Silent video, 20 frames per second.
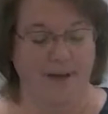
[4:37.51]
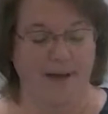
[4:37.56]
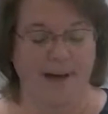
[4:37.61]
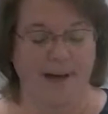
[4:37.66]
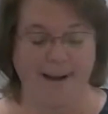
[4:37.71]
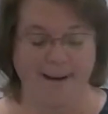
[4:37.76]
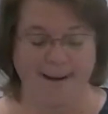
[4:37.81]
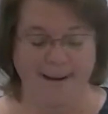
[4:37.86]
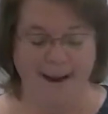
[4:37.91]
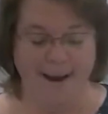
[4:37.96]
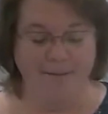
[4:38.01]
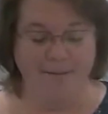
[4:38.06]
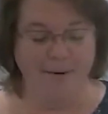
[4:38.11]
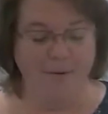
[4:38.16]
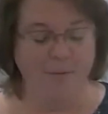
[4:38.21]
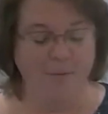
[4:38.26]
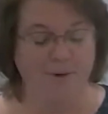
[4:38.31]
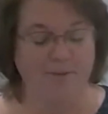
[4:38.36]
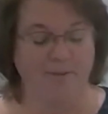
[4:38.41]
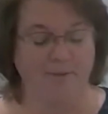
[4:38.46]
I never
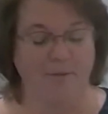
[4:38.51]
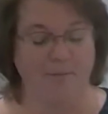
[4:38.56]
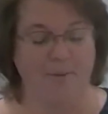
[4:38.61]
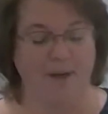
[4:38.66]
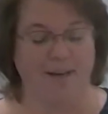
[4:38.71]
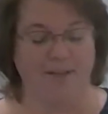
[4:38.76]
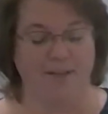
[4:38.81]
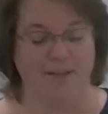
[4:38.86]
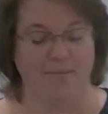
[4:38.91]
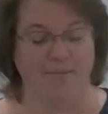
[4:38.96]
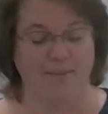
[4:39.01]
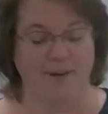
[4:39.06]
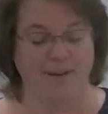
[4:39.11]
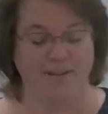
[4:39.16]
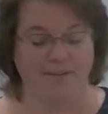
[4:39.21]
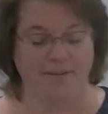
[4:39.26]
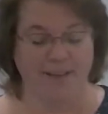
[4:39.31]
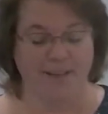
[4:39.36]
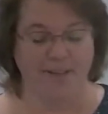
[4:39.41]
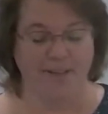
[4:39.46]
would have imagined my
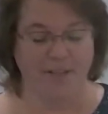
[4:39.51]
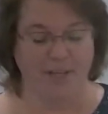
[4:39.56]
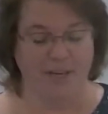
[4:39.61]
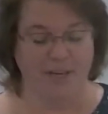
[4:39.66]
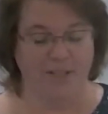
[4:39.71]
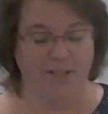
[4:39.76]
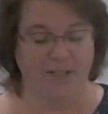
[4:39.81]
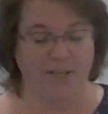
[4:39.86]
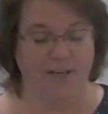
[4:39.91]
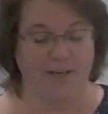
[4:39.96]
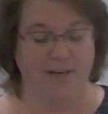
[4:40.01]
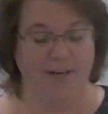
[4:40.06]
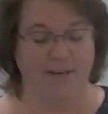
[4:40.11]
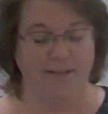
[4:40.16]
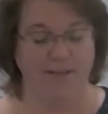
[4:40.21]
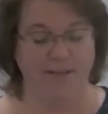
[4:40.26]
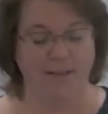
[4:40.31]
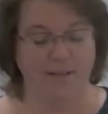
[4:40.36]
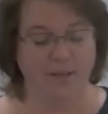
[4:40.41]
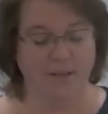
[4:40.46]
faith changing
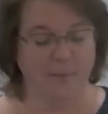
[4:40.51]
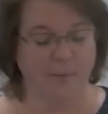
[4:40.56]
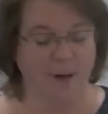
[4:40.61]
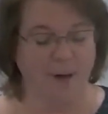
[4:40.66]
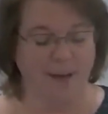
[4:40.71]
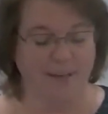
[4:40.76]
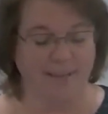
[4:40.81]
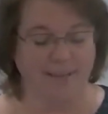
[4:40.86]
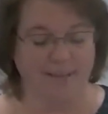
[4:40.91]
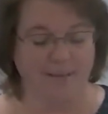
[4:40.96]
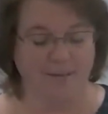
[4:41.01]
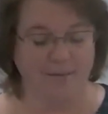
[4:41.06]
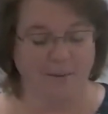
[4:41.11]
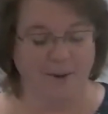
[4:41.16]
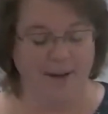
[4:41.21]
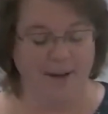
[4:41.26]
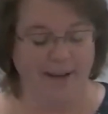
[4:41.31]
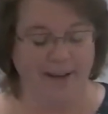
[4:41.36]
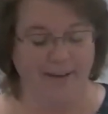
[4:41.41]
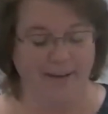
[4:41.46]
in such a positive
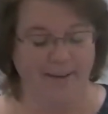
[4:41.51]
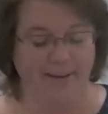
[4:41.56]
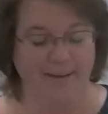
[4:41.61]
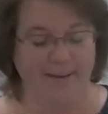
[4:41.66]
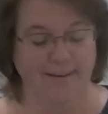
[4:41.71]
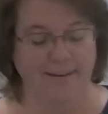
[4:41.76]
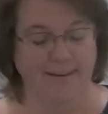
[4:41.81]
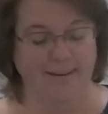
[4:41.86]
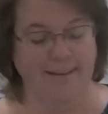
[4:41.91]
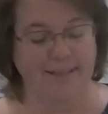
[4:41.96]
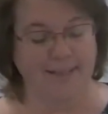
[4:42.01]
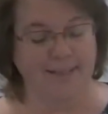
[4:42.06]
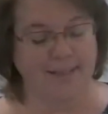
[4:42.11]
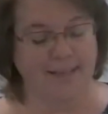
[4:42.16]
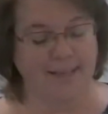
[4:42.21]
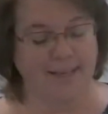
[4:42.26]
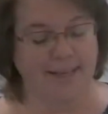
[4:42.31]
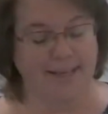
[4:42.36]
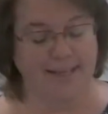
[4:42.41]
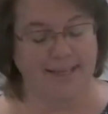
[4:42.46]
way until
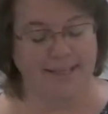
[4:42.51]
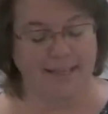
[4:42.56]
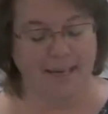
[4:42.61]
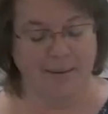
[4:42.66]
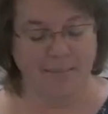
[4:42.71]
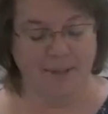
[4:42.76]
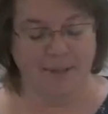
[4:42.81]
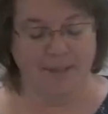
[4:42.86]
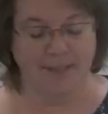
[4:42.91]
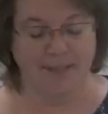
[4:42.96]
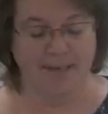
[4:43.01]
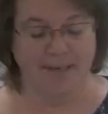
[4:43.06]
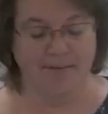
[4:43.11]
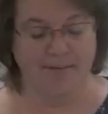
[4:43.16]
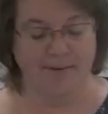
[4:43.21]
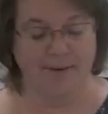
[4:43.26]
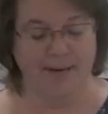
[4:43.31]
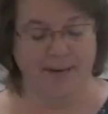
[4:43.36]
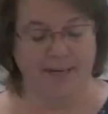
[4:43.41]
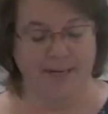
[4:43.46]
I accepted the
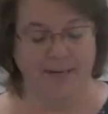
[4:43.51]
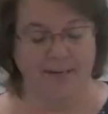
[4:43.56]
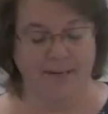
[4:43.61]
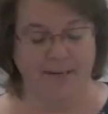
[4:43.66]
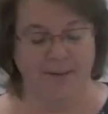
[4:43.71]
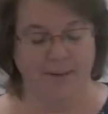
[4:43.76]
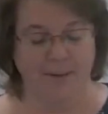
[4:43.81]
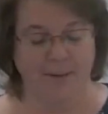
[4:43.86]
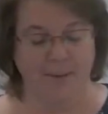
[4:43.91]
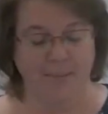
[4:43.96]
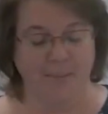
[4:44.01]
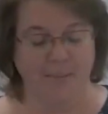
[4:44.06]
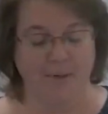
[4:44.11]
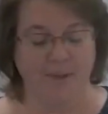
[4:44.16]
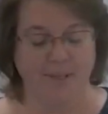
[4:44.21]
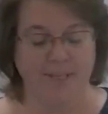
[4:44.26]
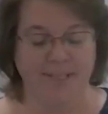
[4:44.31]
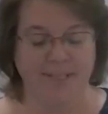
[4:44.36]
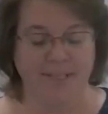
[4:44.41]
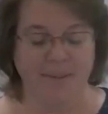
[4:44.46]
invite,
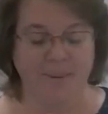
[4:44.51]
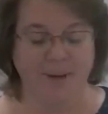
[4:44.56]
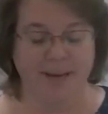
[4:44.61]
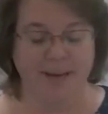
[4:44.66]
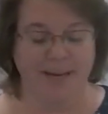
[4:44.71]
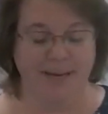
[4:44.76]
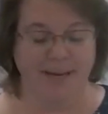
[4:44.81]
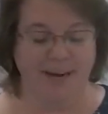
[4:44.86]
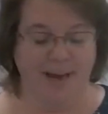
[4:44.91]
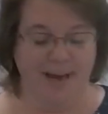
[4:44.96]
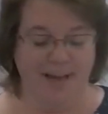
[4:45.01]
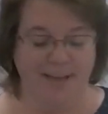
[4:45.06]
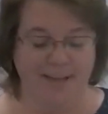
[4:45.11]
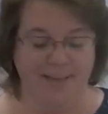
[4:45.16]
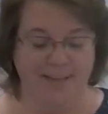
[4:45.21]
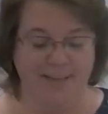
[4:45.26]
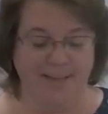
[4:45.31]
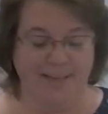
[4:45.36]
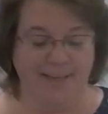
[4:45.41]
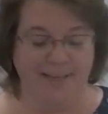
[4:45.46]
participated
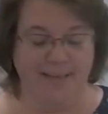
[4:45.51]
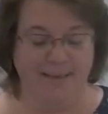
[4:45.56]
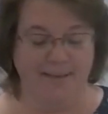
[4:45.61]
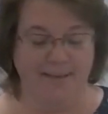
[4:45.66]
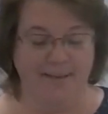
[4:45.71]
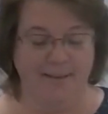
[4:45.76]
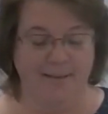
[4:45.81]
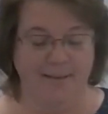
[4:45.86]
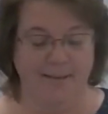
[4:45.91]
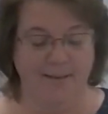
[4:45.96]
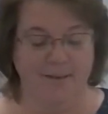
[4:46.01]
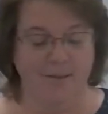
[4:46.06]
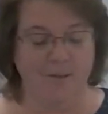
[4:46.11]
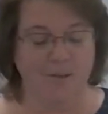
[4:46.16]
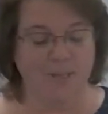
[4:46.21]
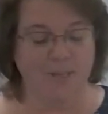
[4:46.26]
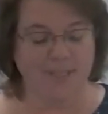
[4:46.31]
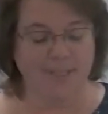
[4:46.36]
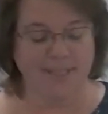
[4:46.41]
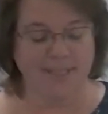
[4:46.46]
honestly,
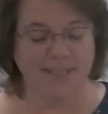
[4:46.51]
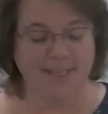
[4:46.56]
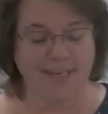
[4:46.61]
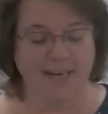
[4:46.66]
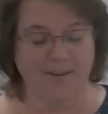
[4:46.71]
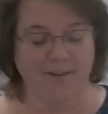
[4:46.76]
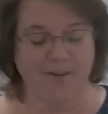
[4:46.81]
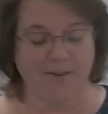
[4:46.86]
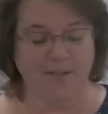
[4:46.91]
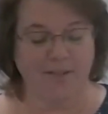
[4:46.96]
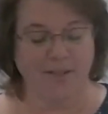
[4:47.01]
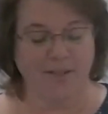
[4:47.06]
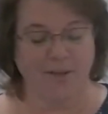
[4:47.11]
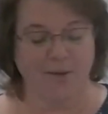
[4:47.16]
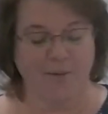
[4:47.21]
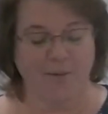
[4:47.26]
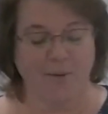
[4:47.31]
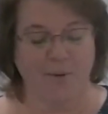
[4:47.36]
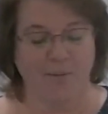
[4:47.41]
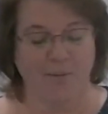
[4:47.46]
trusted the others in the
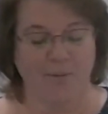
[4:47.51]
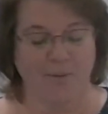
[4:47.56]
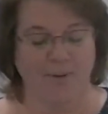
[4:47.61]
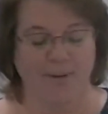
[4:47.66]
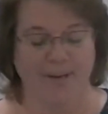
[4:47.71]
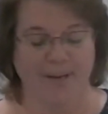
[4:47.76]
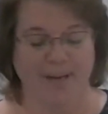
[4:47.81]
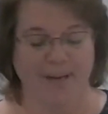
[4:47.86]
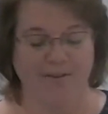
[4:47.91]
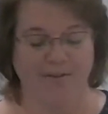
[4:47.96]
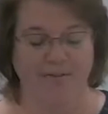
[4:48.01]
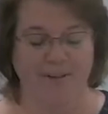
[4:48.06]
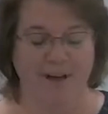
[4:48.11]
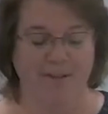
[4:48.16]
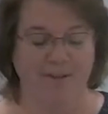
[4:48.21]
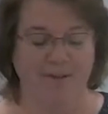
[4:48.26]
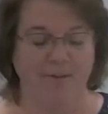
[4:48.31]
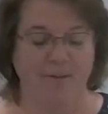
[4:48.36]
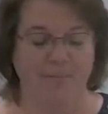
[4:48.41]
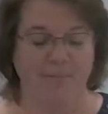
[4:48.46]
group, and
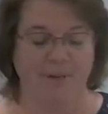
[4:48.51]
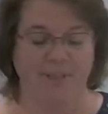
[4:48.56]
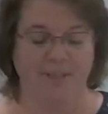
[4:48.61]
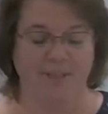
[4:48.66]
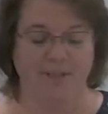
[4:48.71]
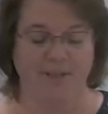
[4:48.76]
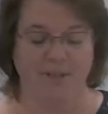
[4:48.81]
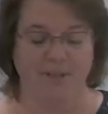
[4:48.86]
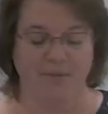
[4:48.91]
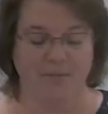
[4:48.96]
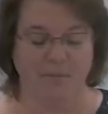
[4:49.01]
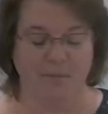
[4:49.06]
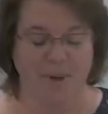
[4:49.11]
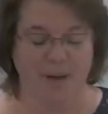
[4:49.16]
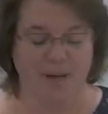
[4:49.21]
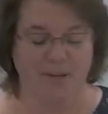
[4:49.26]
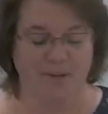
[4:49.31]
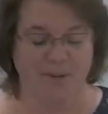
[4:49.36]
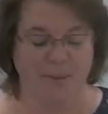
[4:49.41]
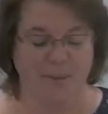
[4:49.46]
followed the messages from
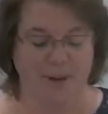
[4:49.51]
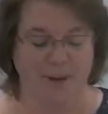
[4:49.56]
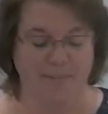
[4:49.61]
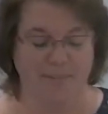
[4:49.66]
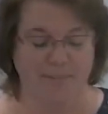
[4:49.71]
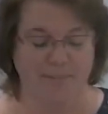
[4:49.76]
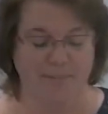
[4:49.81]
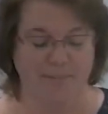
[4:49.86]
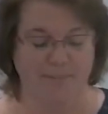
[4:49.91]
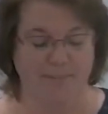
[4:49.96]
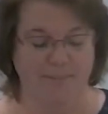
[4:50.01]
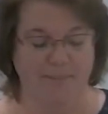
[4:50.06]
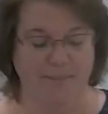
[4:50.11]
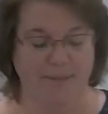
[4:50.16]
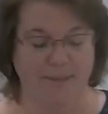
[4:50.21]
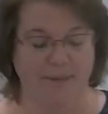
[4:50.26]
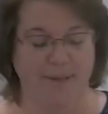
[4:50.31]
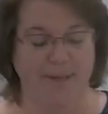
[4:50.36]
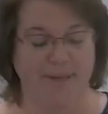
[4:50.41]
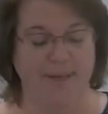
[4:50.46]
Pastor Bob.
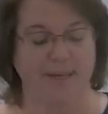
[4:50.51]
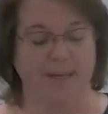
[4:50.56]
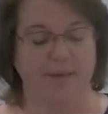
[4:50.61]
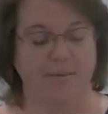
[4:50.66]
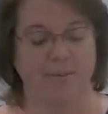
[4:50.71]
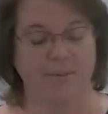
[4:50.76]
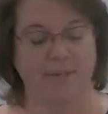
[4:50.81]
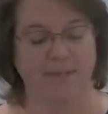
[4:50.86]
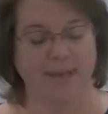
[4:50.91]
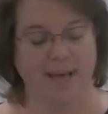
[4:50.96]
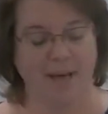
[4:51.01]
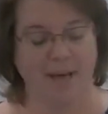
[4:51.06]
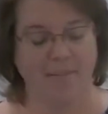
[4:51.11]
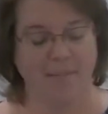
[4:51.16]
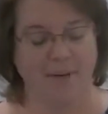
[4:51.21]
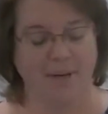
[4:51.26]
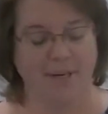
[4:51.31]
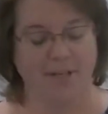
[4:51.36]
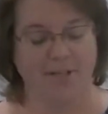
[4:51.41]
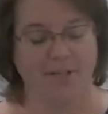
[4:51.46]
It was a
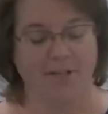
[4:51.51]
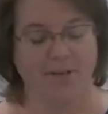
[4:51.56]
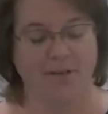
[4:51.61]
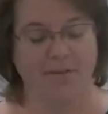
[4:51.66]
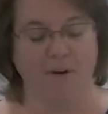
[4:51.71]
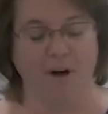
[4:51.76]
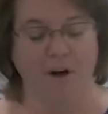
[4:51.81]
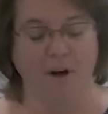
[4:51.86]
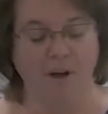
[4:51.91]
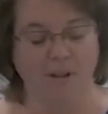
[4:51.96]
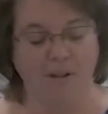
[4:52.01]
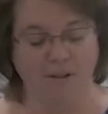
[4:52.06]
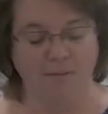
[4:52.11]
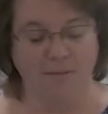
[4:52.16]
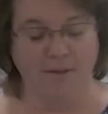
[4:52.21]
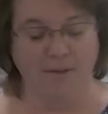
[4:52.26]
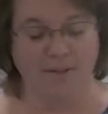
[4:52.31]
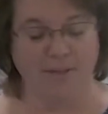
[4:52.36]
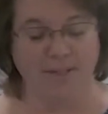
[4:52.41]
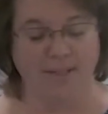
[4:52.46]
combination of all of
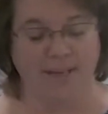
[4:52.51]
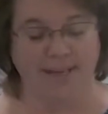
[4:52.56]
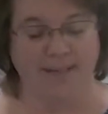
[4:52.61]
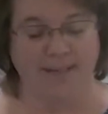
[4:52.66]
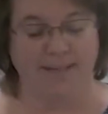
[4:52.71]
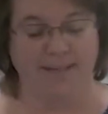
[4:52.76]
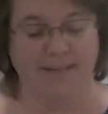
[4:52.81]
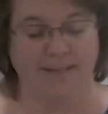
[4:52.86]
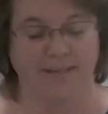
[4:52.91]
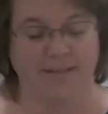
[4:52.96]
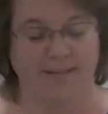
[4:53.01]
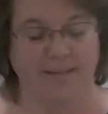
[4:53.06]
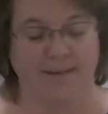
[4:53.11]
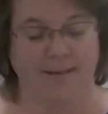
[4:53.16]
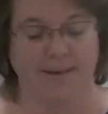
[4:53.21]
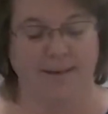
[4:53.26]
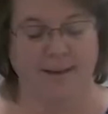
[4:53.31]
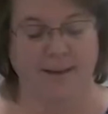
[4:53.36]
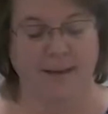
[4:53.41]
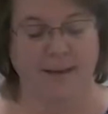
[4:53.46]
those things,
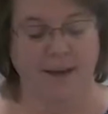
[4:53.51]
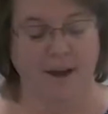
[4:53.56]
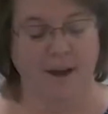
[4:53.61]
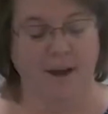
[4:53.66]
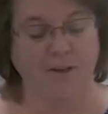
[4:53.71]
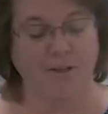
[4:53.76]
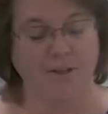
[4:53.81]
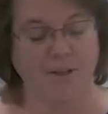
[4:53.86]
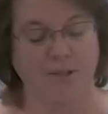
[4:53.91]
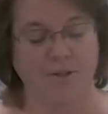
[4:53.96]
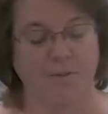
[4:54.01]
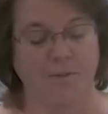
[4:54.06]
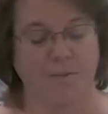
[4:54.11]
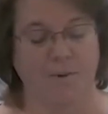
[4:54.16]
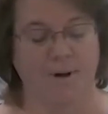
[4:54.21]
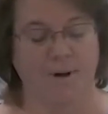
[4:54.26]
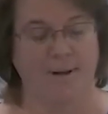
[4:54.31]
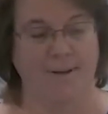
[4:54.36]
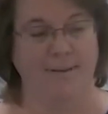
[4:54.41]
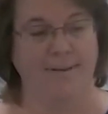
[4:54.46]
and not just
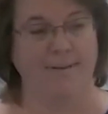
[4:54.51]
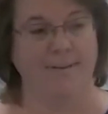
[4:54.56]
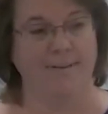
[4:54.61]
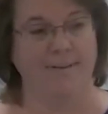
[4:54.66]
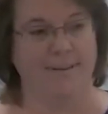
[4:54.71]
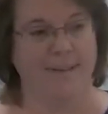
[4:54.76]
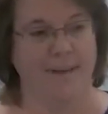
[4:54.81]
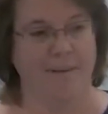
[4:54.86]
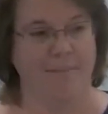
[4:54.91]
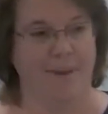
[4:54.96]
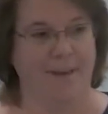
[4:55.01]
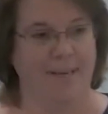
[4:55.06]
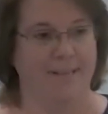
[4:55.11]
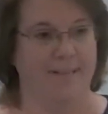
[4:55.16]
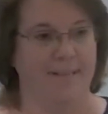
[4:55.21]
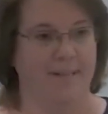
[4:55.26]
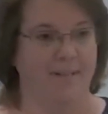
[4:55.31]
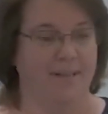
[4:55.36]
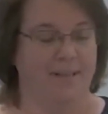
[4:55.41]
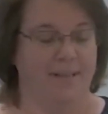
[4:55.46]
one, that made
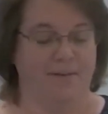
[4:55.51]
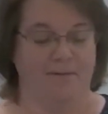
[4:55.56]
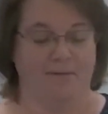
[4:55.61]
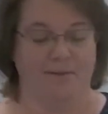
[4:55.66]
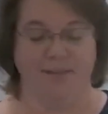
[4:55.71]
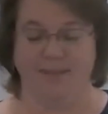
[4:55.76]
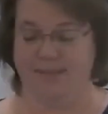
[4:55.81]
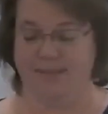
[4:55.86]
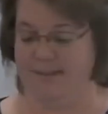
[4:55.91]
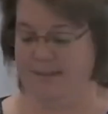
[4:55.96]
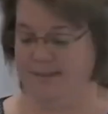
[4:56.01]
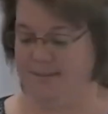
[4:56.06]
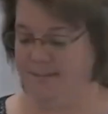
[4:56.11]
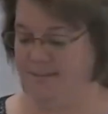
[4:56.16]
such a difference.